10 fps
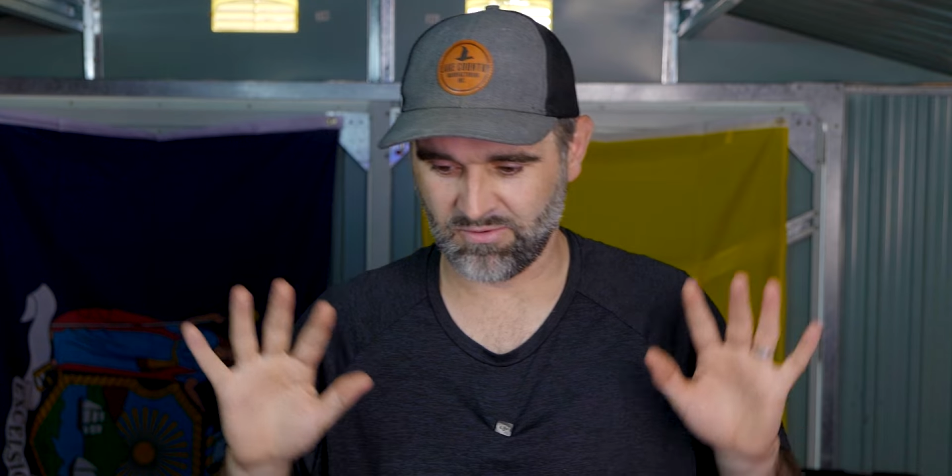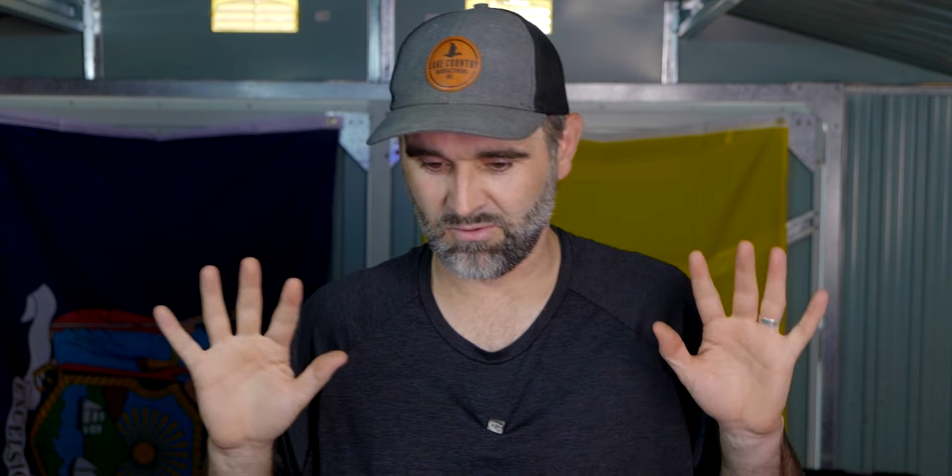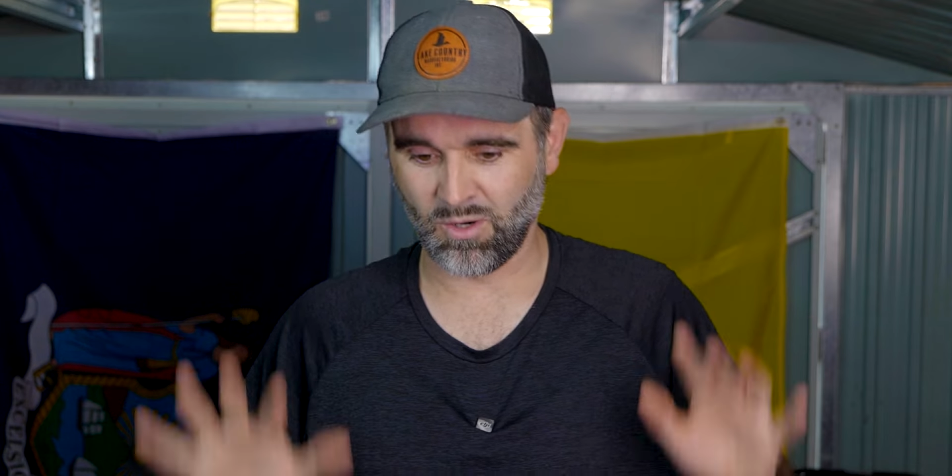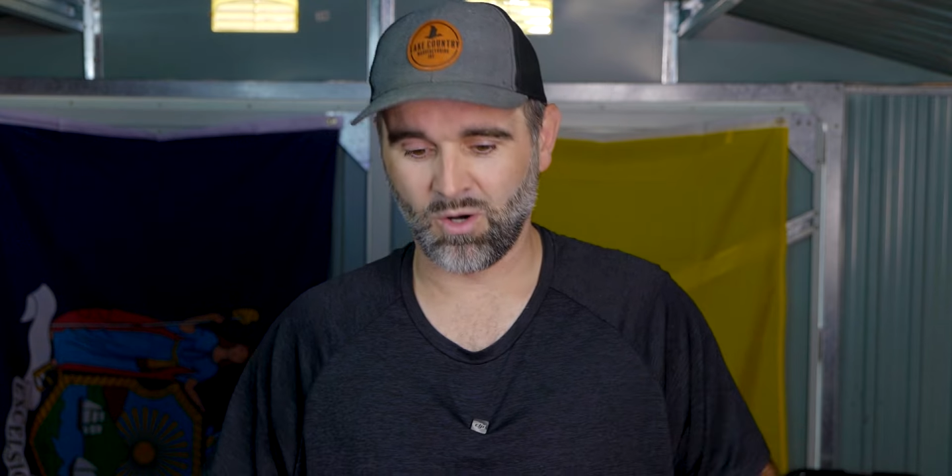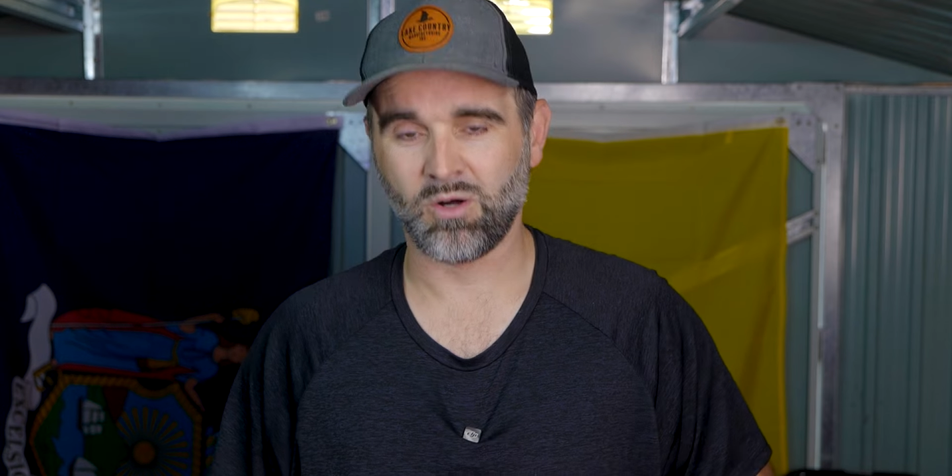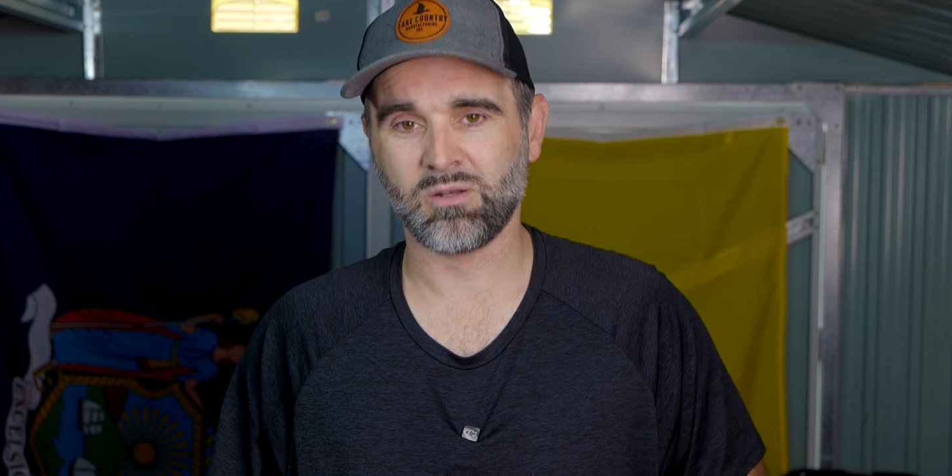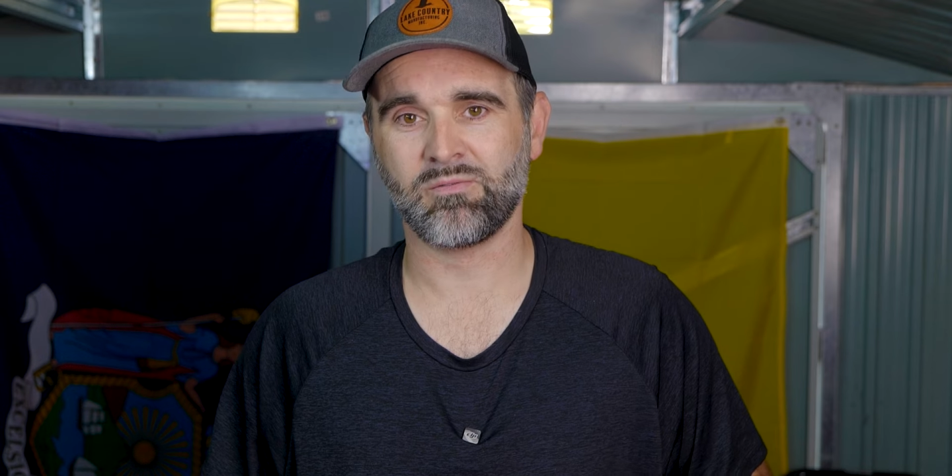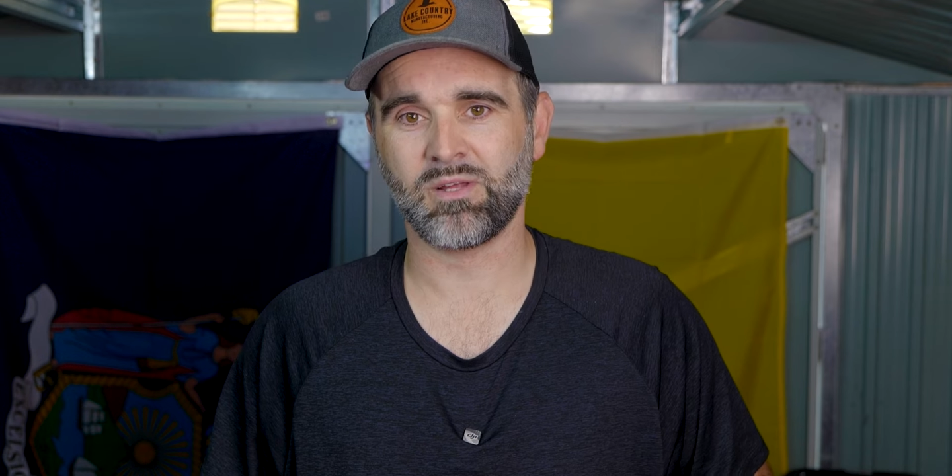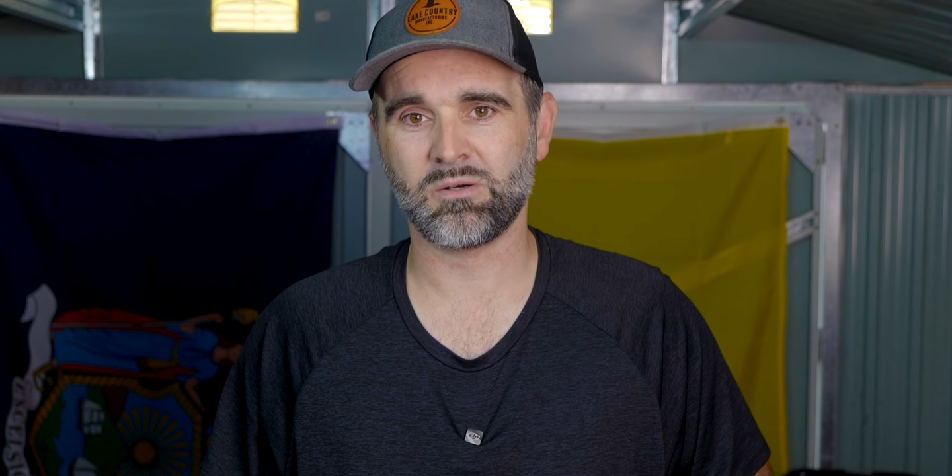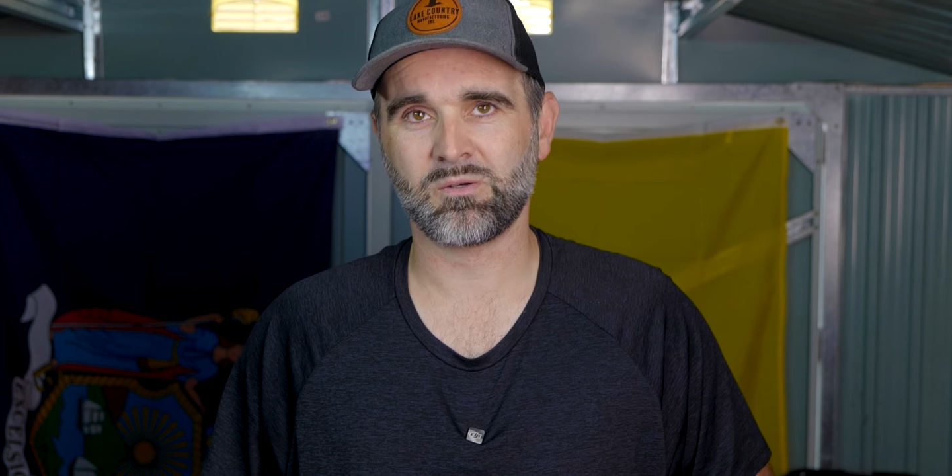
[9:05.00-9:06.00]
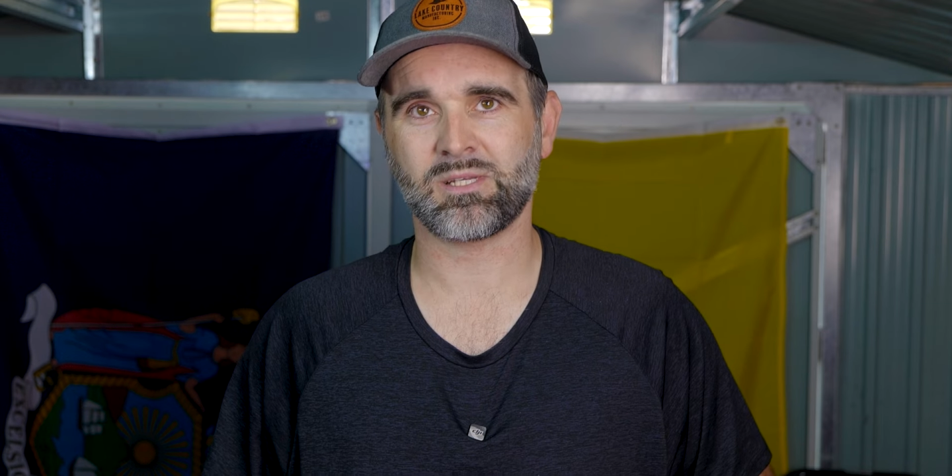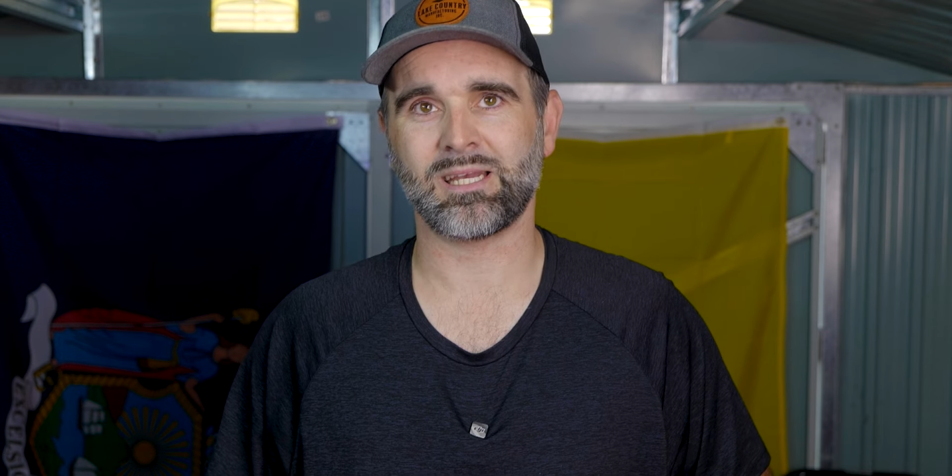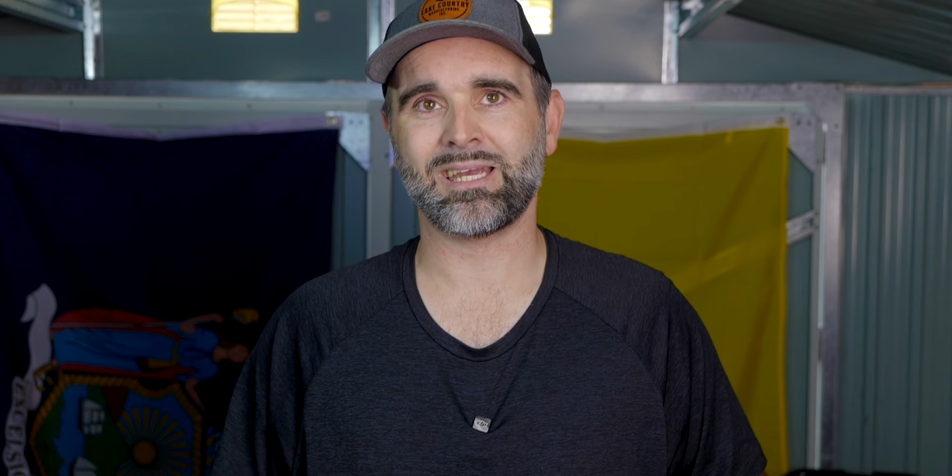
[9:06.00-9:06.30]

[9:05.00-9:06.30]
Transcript: through all of those